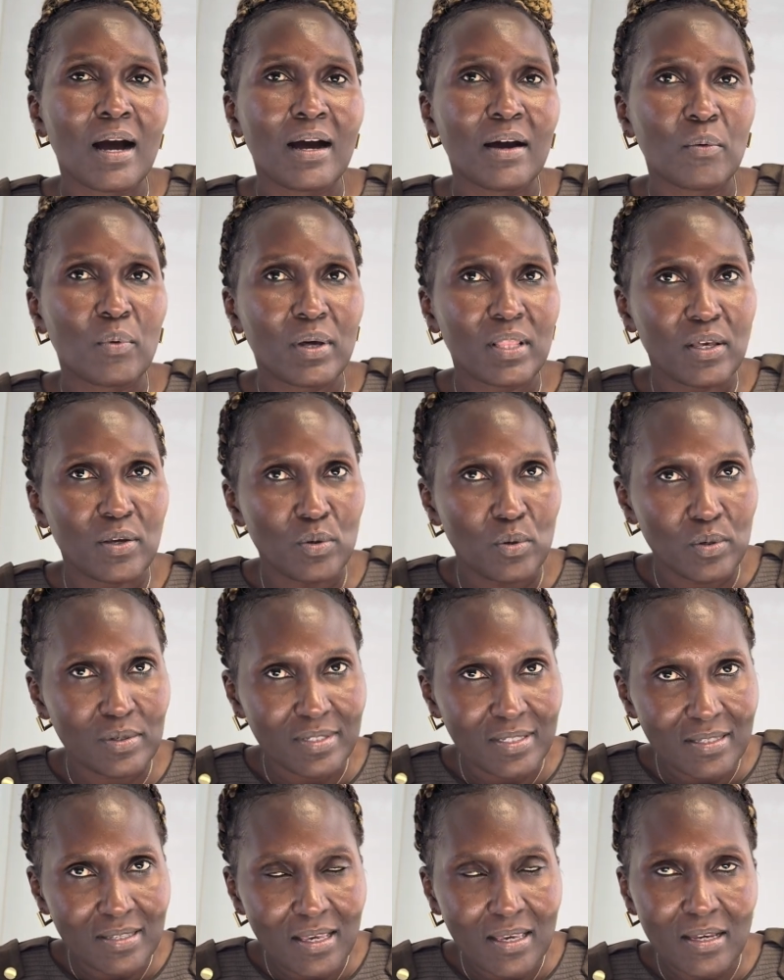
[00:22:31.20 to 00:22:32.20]
whether you are
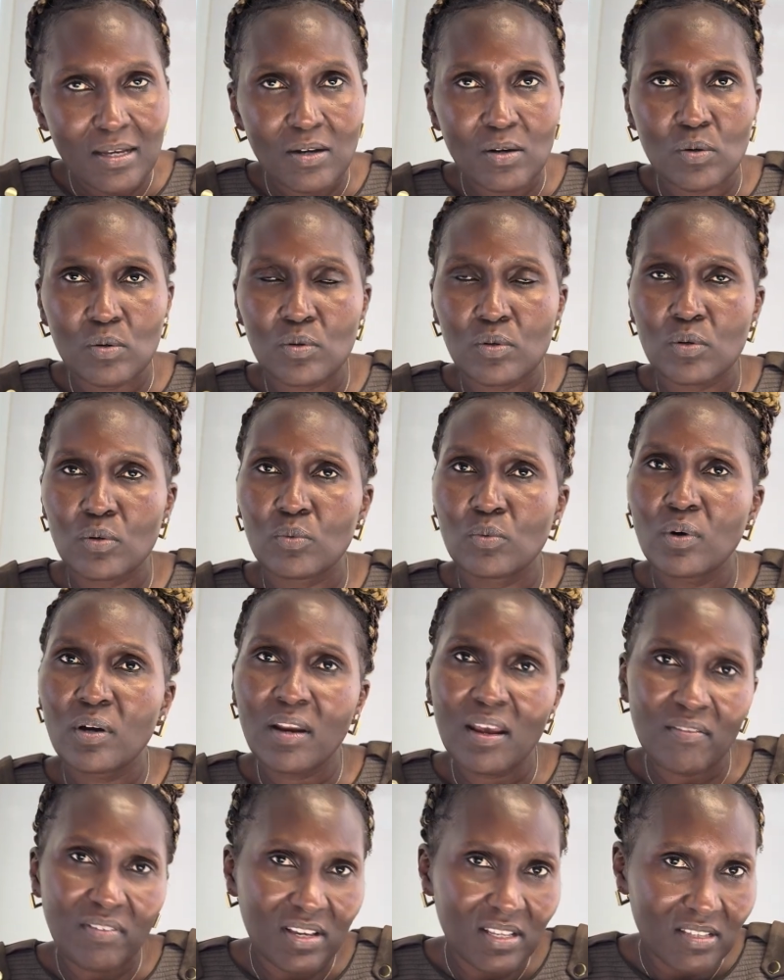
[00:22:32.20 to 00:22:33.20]
sick or
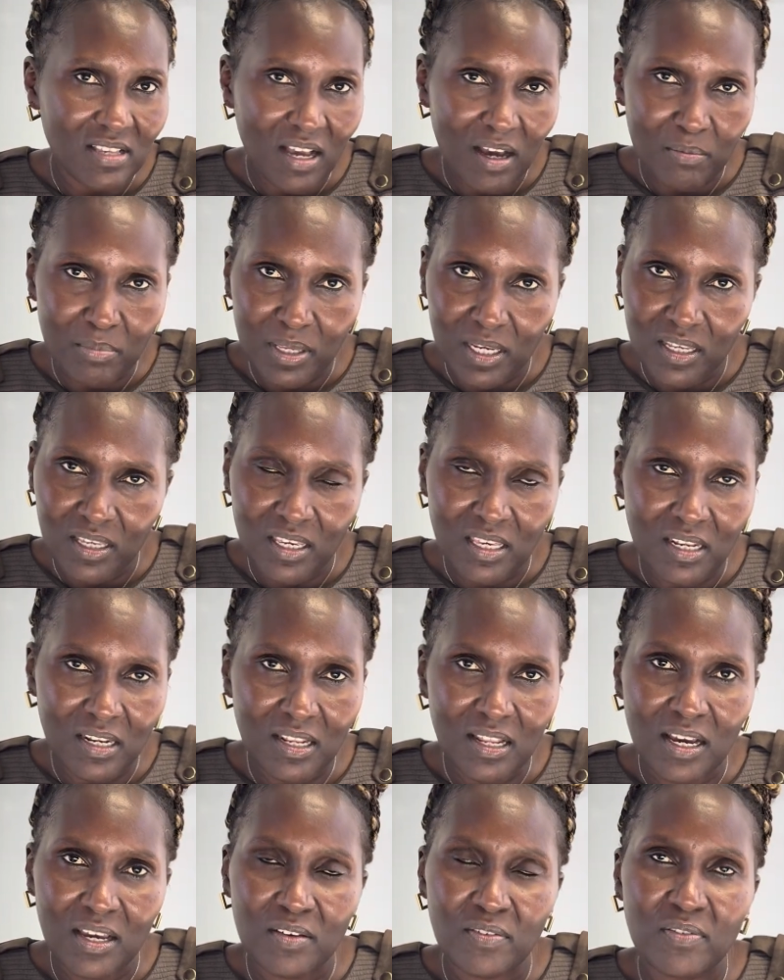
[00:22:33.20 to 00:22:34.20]
whatever is happening in
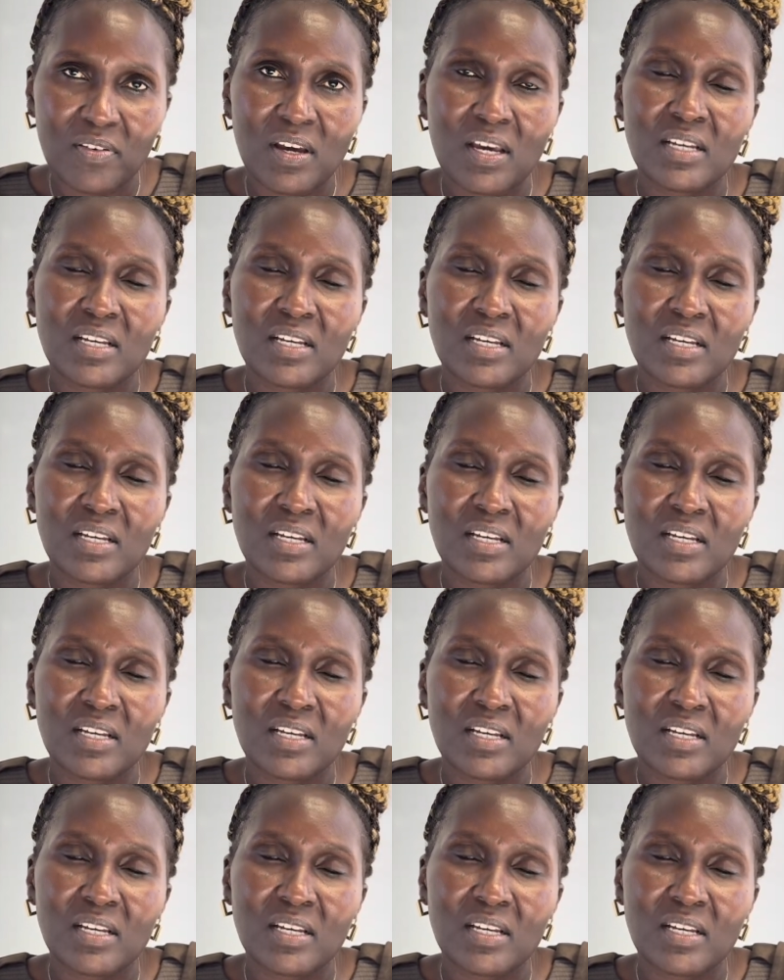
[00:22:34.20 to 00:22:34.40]
life,